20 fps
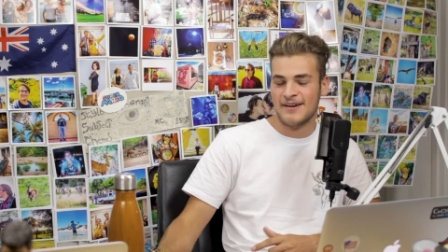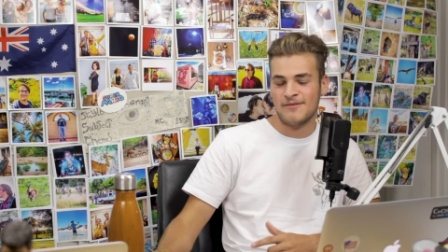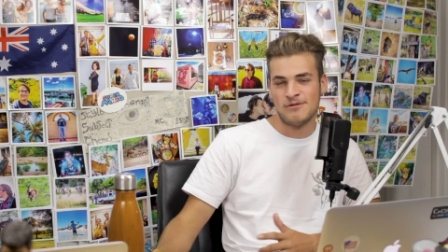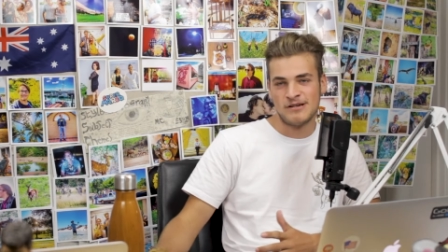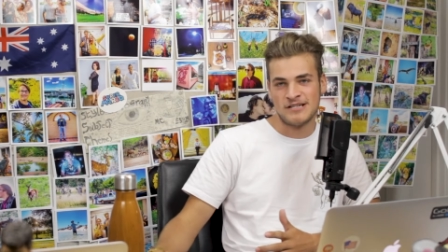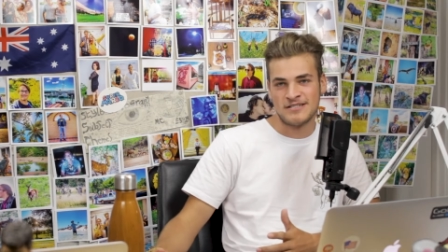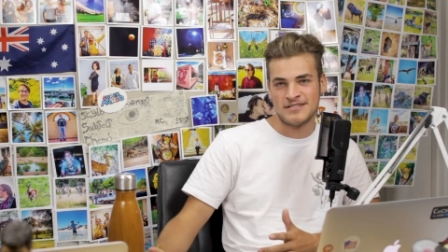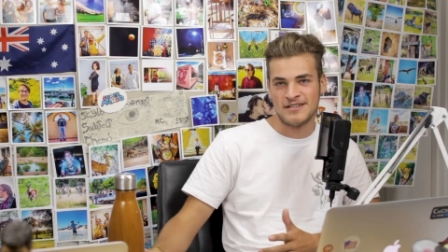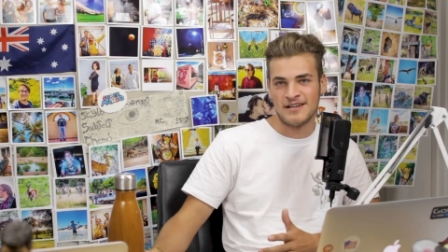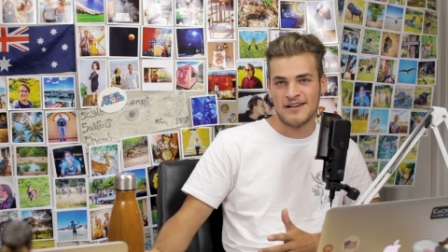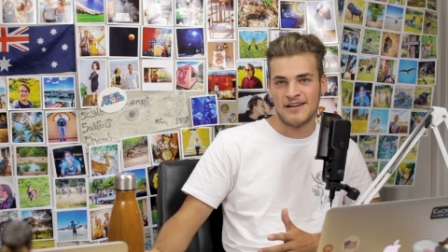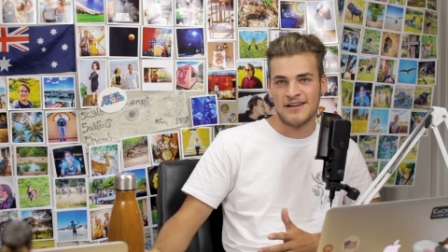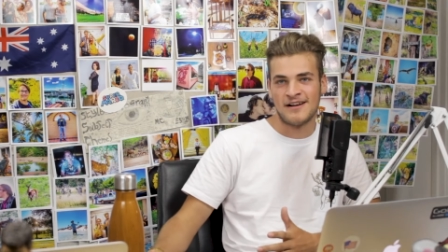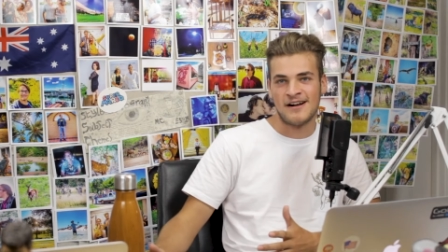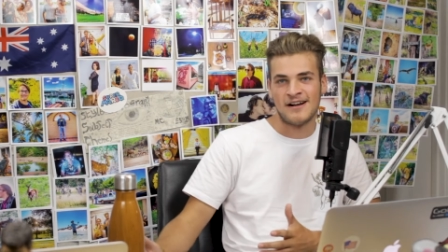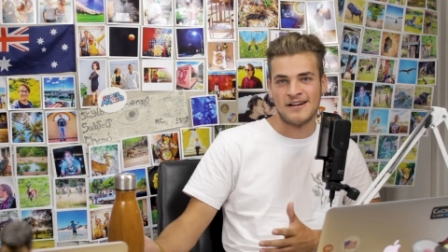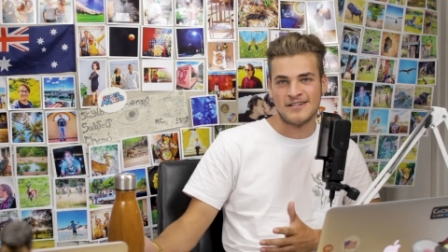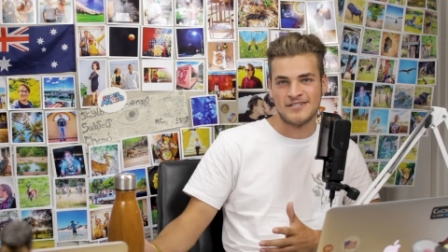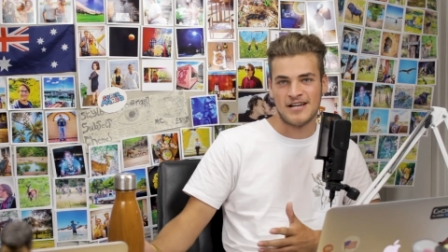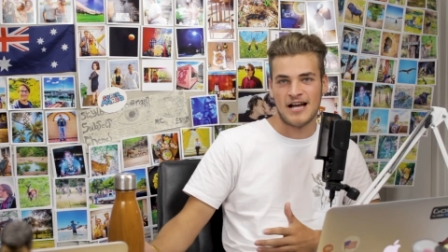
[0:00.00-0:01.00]
Which is
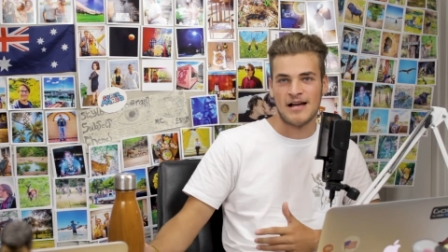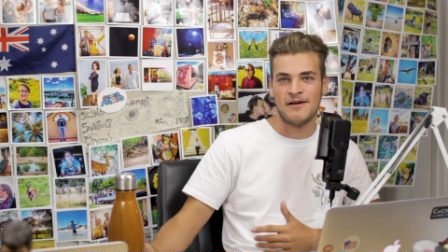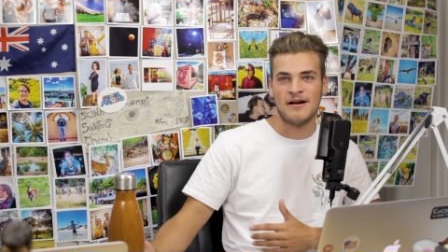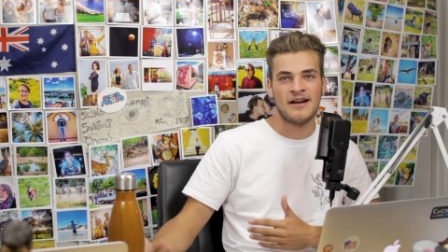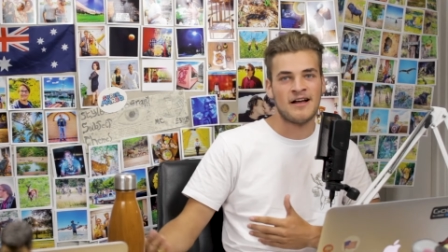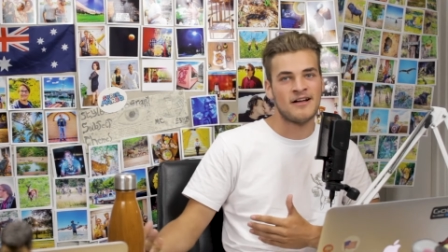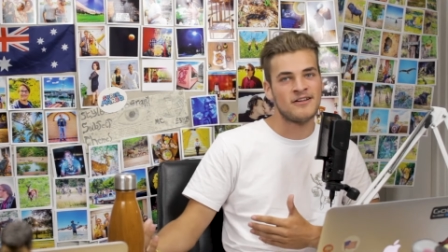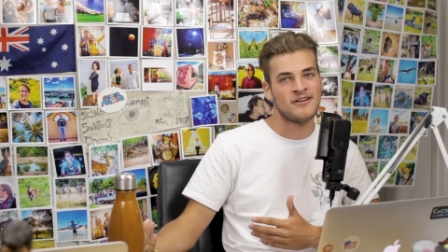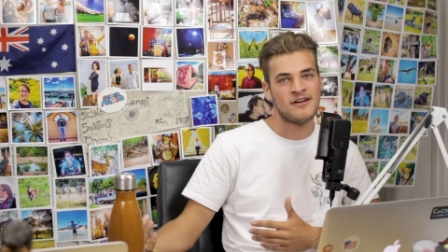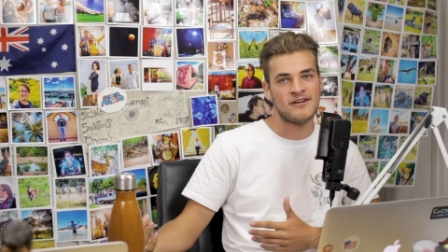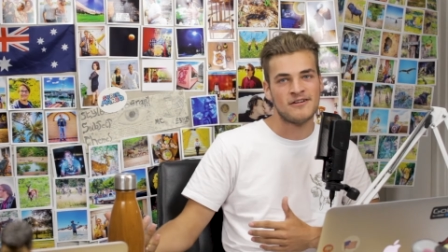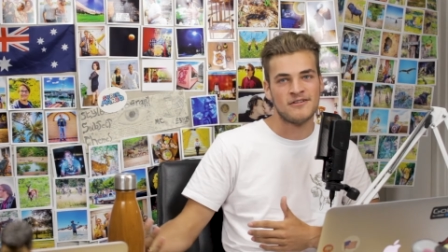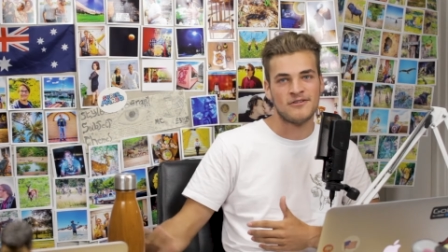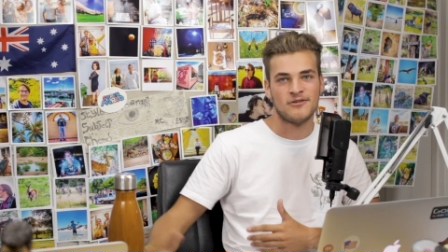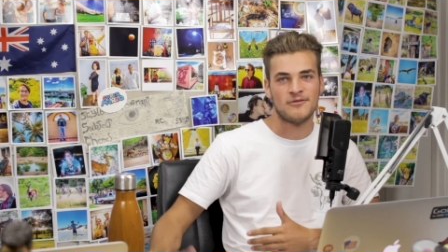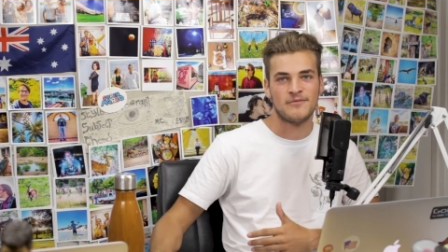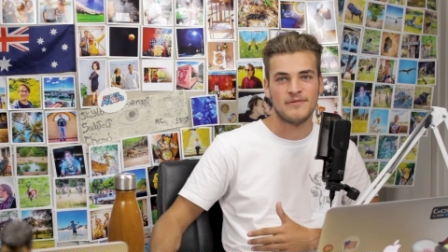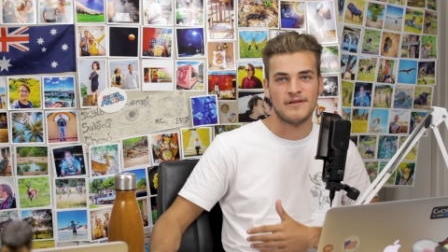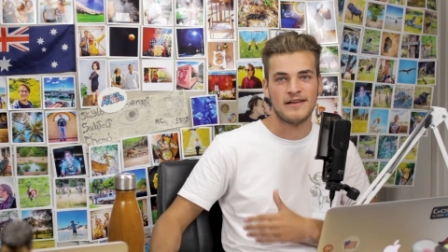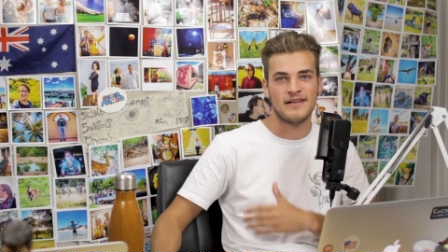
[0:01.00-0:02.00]
a shame, and I don't
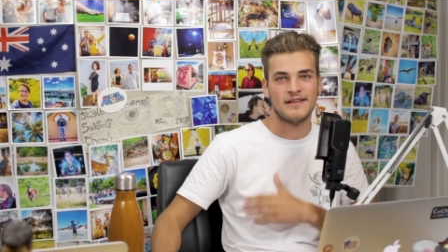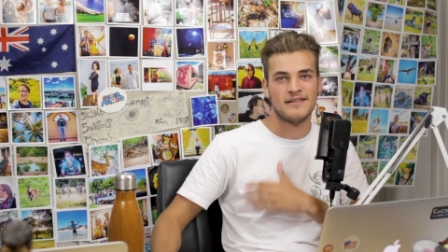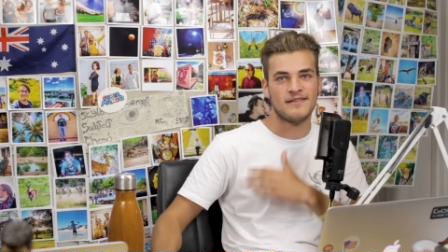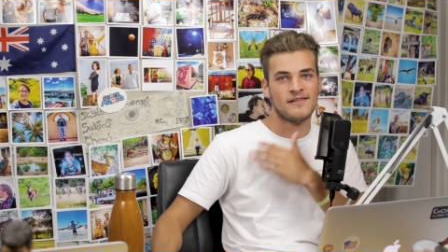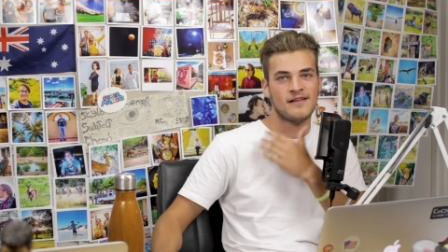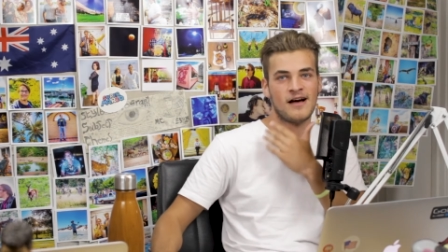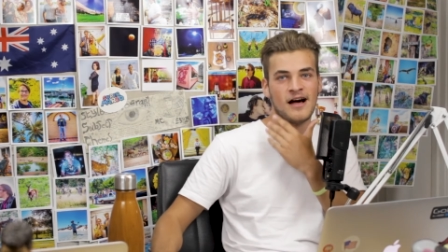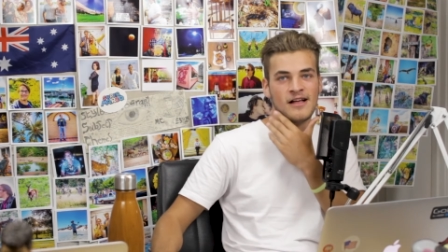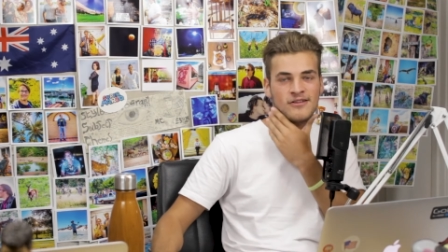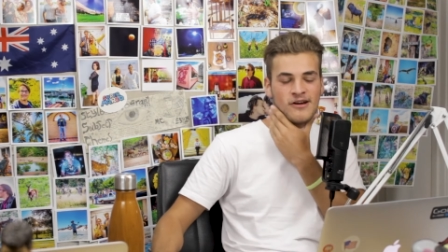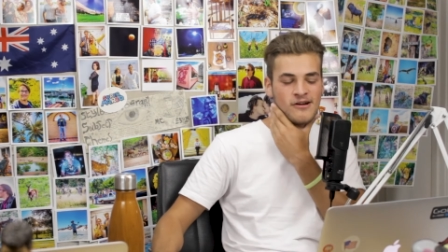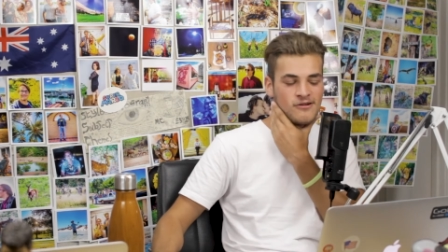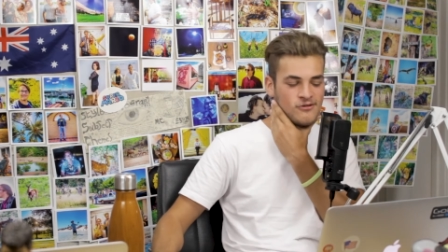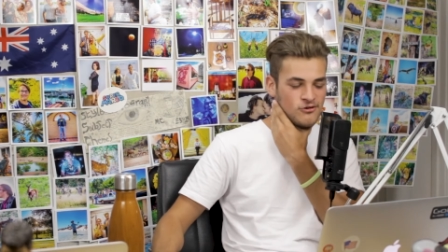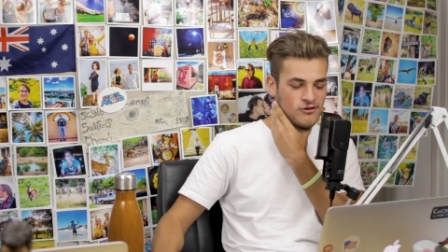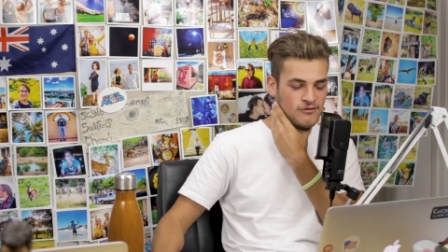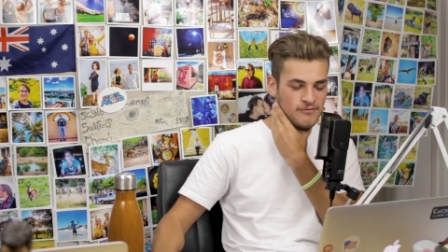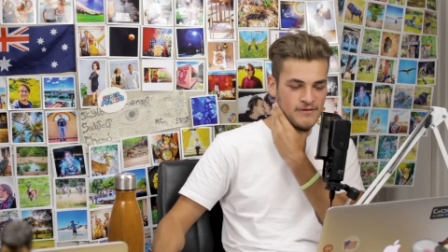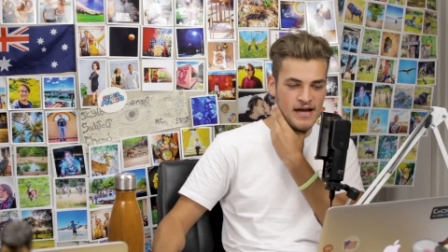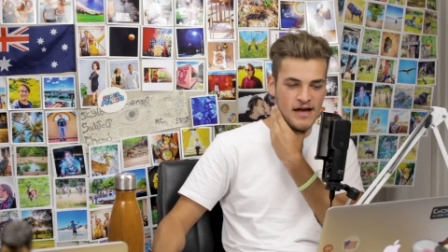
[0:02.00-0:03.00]
normally
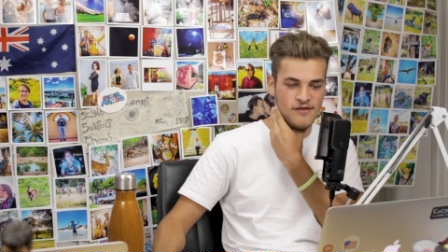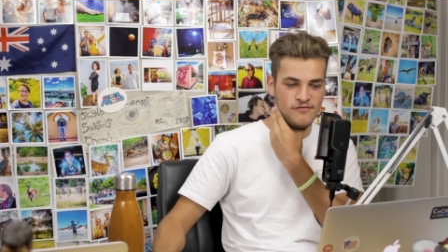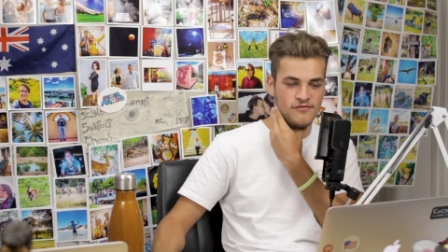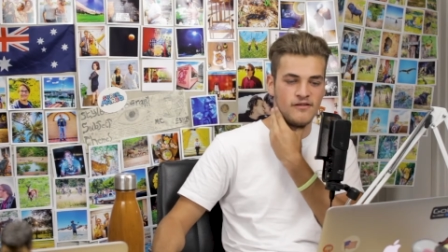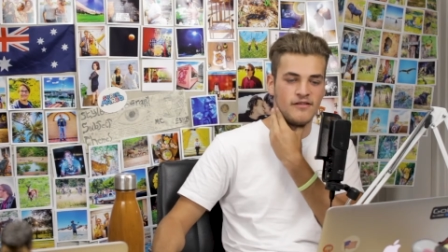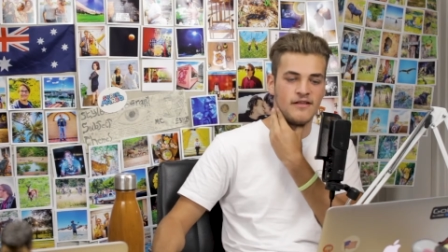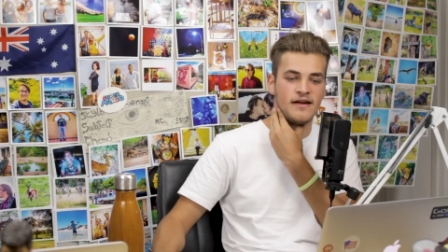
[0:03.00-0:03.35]
ever